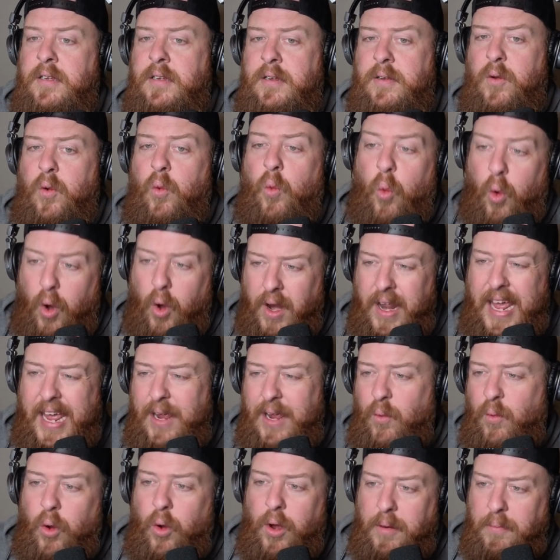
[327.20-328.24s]
1A,
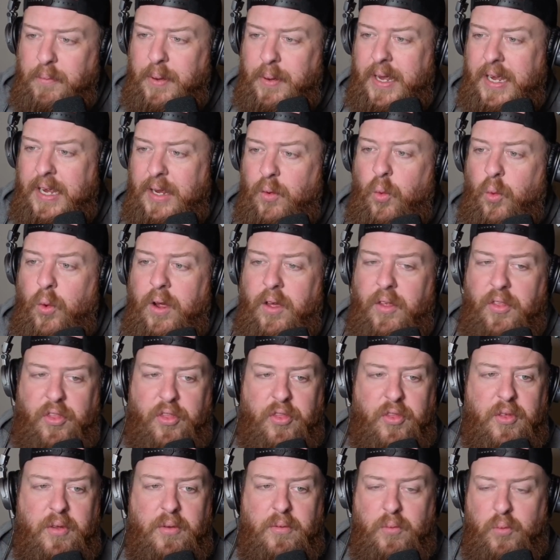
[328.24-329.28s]
1B
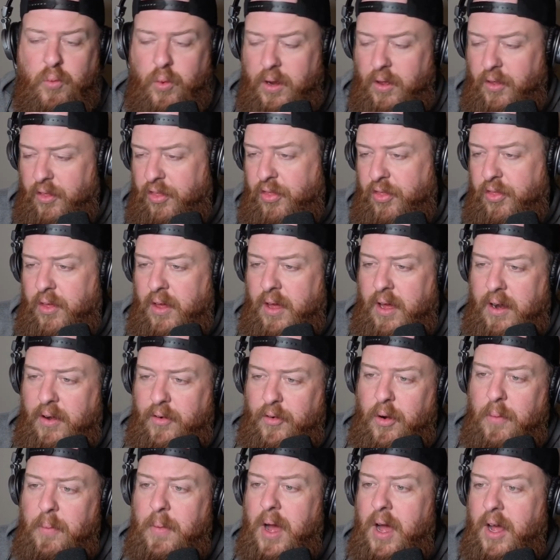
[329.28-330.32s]
with
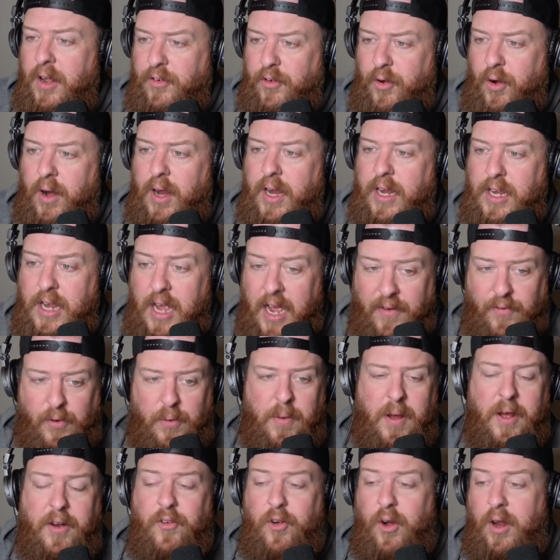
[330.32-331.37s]
Ramondre. You have
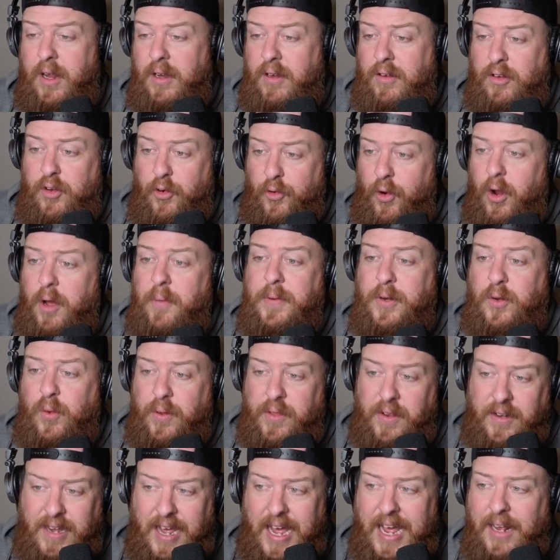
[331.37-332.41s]
Ramondre to run between
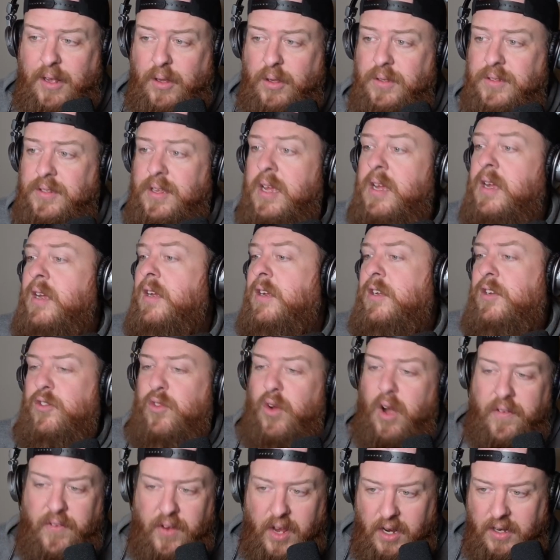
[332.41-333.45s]
the tackles.
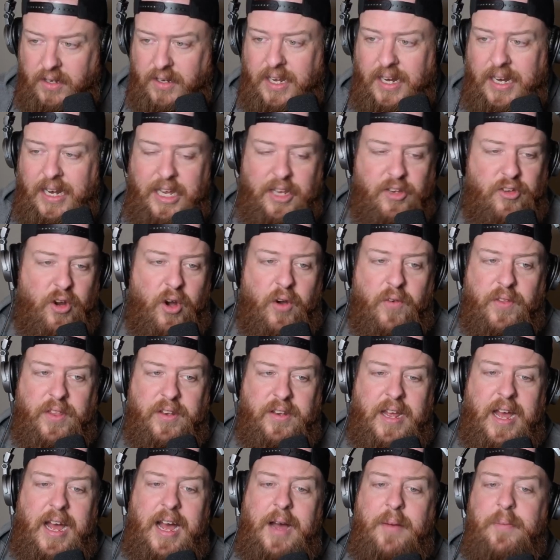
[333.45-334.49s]
TreVeyon can hit you over the
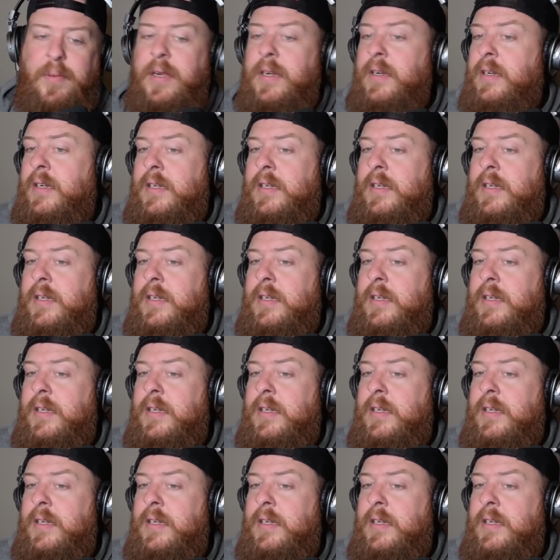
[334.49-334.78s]
top.